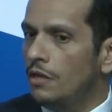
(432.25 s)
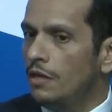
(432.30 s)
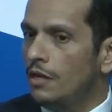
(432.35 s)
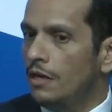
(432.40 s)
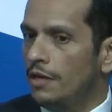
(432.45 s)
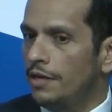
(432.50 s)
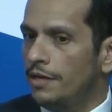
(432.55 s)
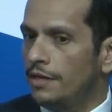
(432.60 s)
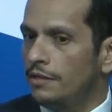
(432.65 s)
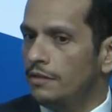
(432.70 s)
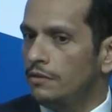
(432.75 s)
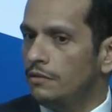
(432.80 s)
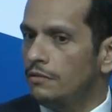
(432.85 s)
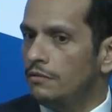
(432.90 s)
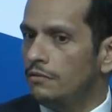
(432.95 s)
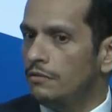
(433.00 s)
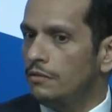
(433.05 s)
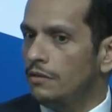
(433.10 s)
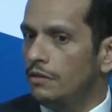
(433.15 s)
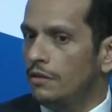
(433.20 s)
And
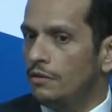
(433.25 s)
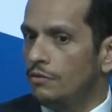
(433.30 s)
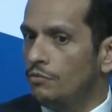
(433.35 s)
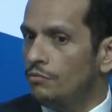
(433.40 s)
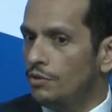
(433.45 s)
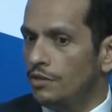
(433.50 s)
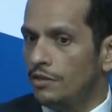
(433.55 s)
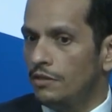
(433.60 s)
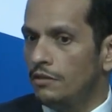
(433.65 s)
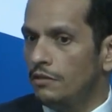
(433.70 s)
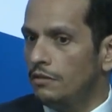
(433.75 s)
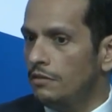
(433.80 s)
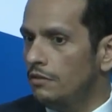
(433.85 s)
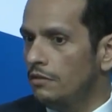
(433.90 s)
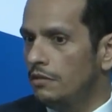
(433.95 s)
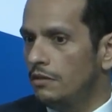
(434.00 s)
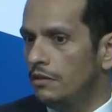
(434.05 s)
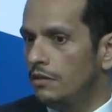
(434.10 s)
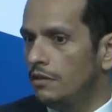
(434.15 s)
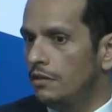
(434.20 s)
uh, when
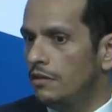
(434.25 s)
uh,